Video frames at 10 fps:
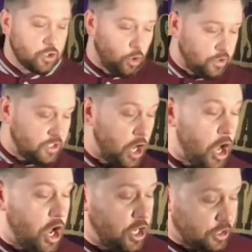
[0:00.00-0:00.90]
thoughts, and
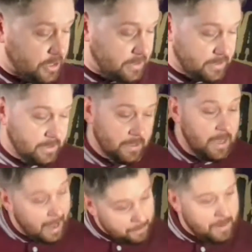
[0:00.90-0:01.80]
urges
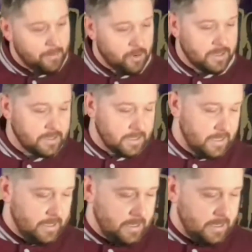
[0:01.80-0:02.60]
and memories